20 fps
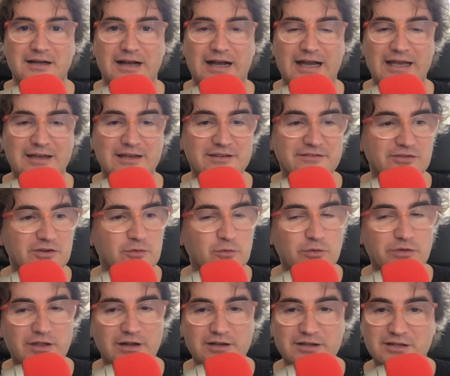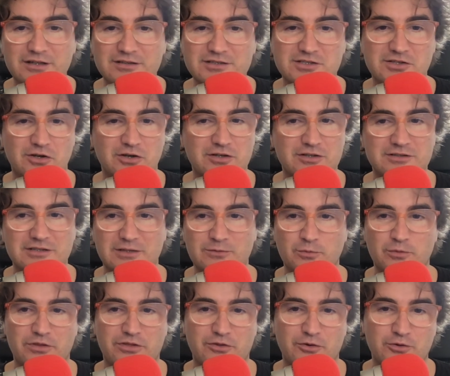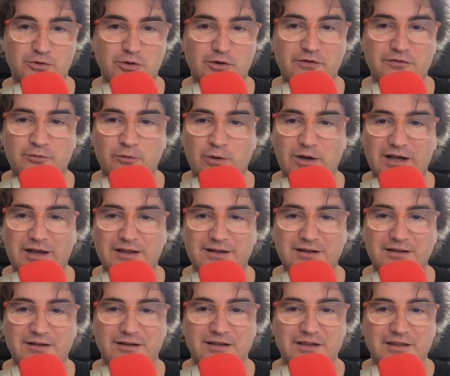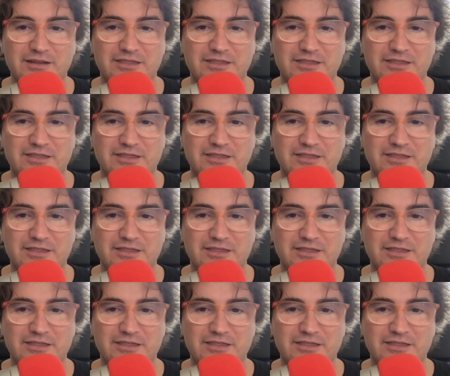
I leave you with a little song that we thought of while